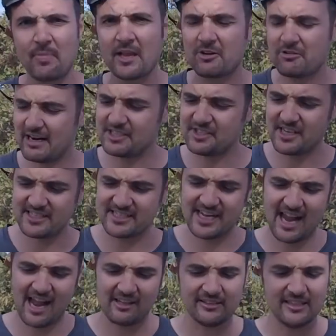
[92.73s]
Crash Test
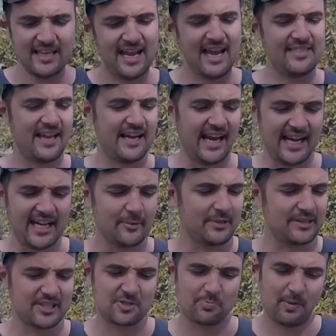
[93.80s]
Cal, and then hit it
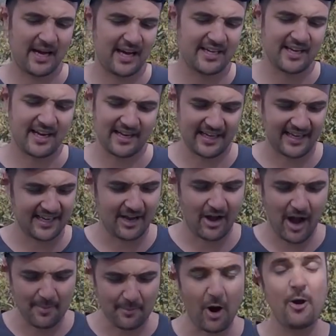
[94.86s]
with the speed gun, and
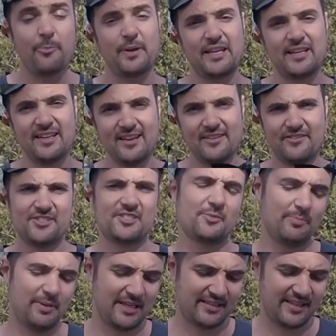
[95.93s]
I'm hoping for some
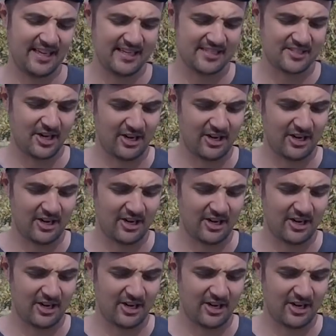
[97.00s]
big things.